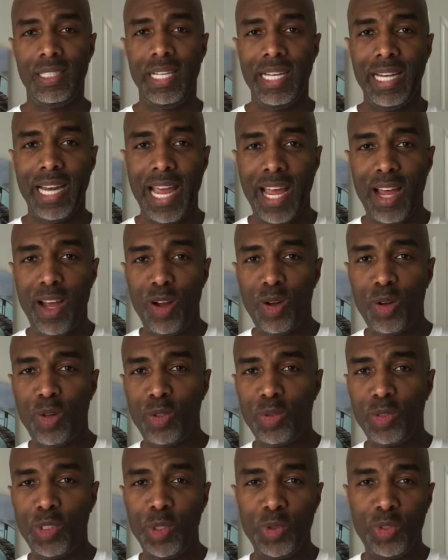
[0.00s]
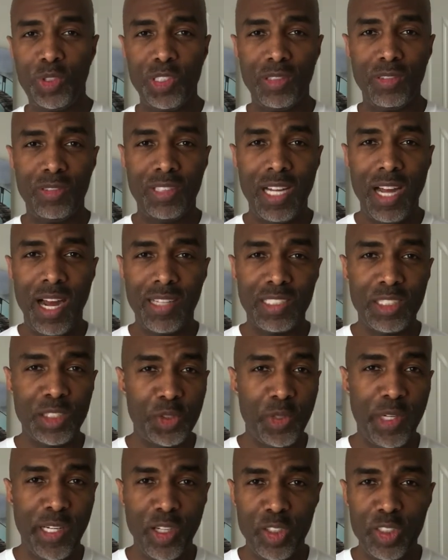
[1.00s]
and how you should
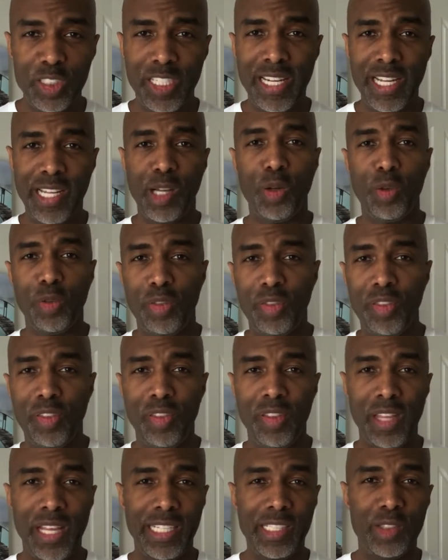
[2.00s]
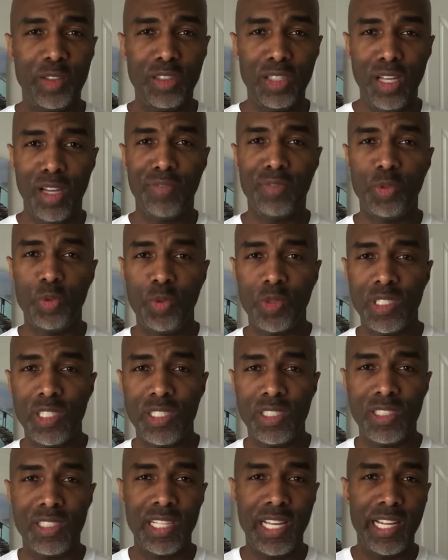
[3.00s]
concentrate on your health and your loved
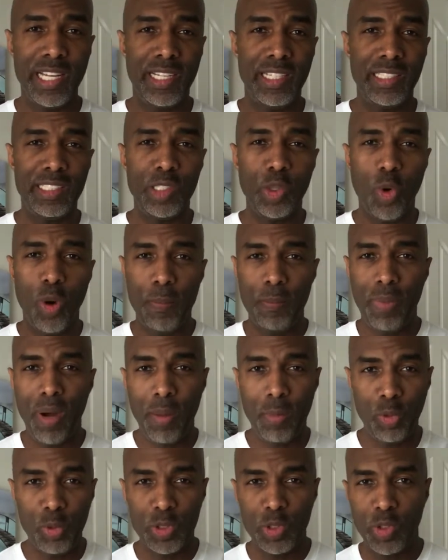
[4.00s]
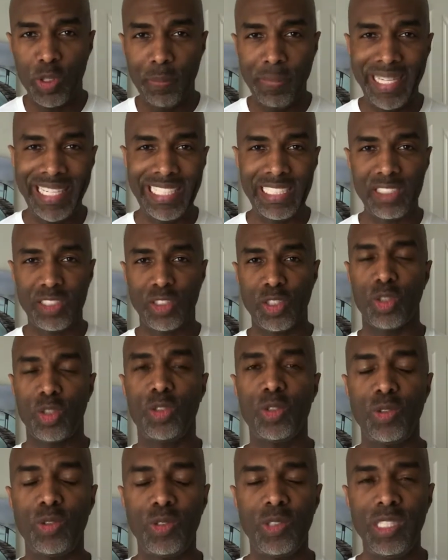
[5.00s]
ones and your bubble, your immediate
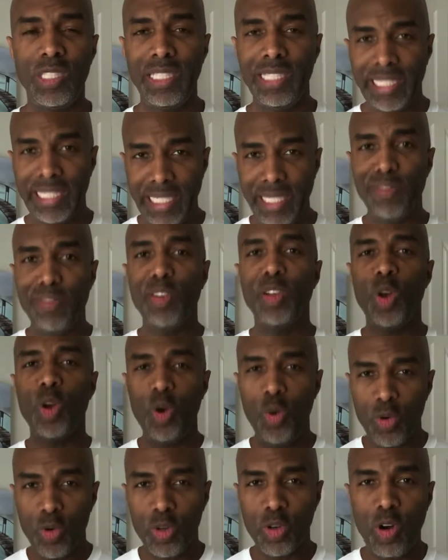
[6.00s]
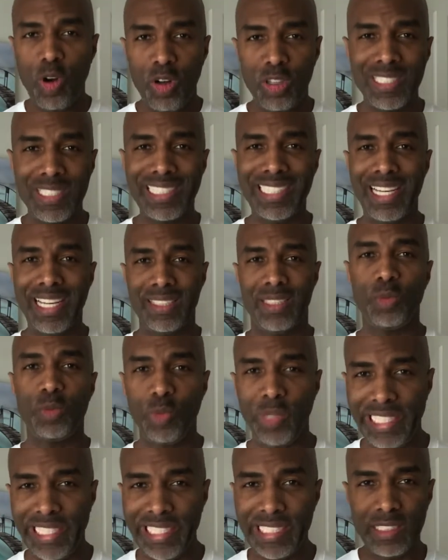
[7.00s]
circle. Even though we're all together,
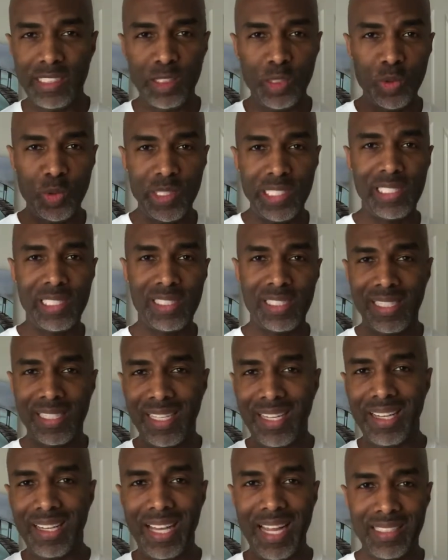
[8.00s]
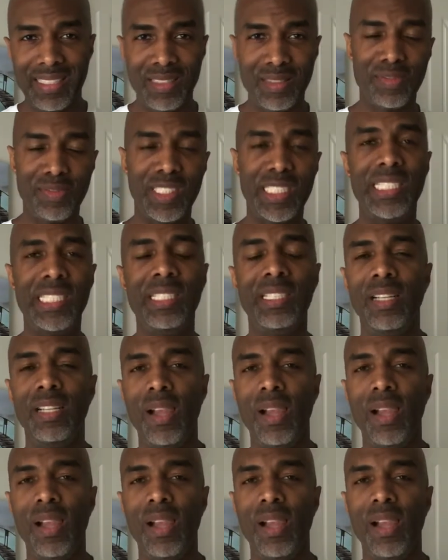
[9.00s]
we need to do this collectively.